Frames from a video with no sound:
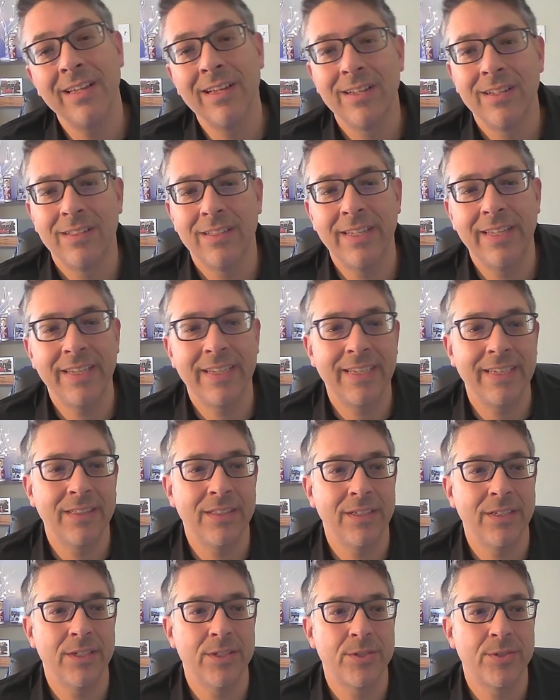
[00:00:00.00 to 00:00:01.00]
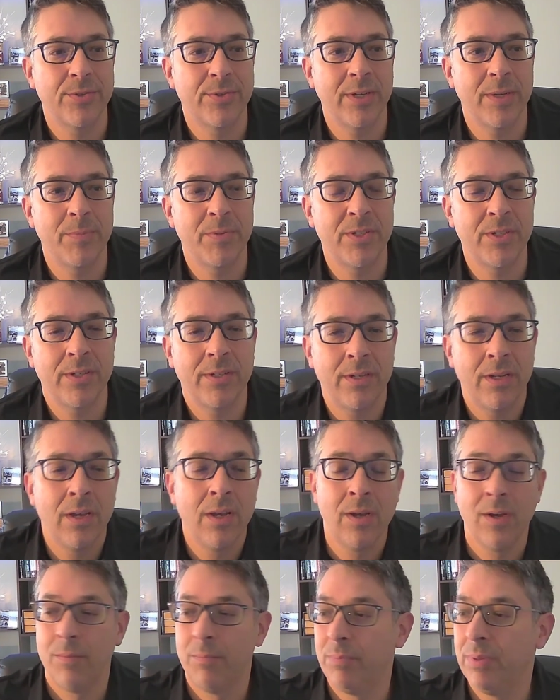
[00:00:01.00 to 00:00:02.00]
link in the description
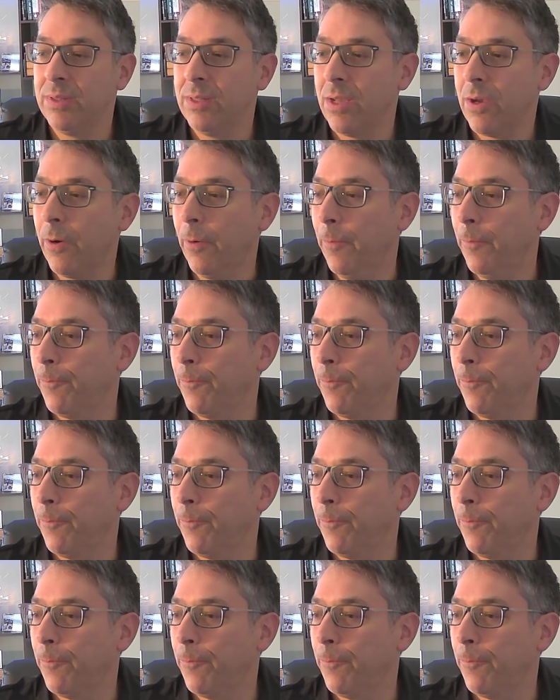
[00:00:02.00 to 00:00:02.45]
below.